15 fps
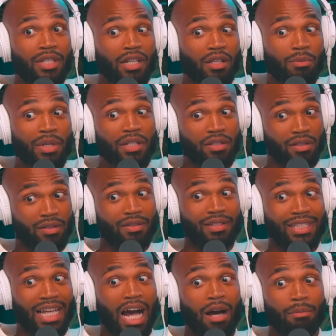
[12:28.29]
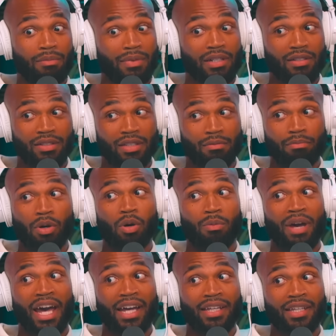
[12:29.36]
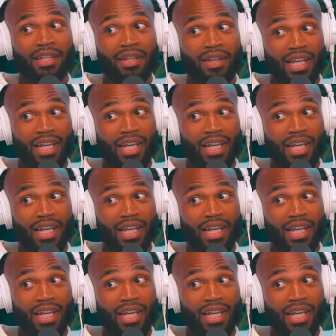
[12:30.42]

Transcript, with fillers: telling me to stop and to pull back